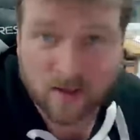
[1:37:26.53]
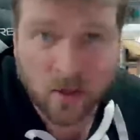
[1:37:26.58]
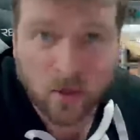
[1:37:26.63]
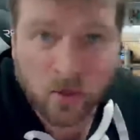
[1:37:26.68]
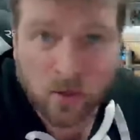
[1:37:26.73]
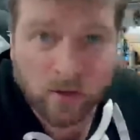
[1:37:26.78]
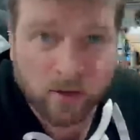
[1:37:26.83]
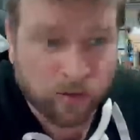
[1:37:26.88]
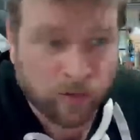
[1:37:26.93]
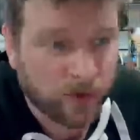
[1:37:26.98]
2
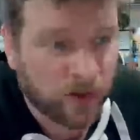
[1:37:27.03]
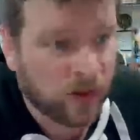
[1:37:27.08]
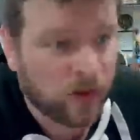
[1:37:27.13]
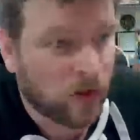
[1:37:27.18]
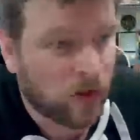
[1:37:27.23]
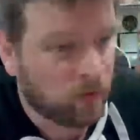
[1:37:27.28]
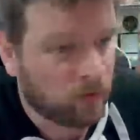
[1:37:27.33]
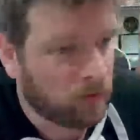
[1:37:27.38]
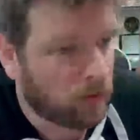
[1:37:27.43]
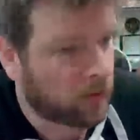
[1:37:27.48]
or 3
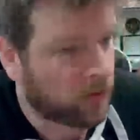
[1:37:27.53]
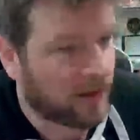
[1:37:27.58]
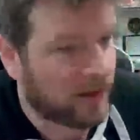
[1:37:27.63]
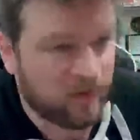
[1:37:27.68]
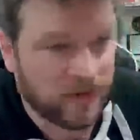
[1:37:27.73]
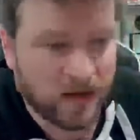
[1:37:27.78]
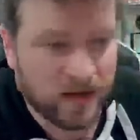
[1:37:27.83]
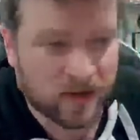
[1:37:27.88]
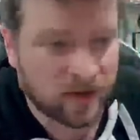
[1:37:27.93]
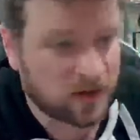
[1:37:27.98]
long format
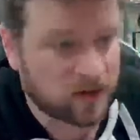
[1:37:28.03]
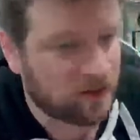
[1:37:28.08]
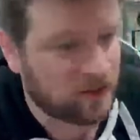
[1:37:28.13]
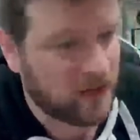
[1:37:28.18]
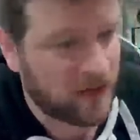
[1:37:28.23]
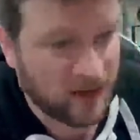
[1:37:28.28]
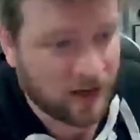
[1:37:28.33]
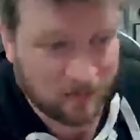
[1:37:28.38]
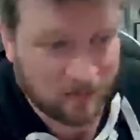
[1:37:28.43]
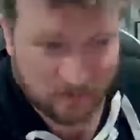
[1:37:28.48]
videos, and
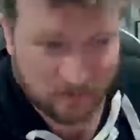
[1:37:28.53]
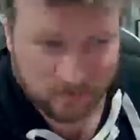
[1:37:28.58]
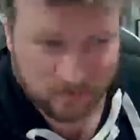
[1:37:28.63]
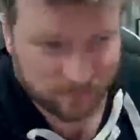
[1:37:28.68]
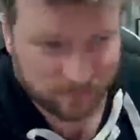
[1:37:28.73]
man,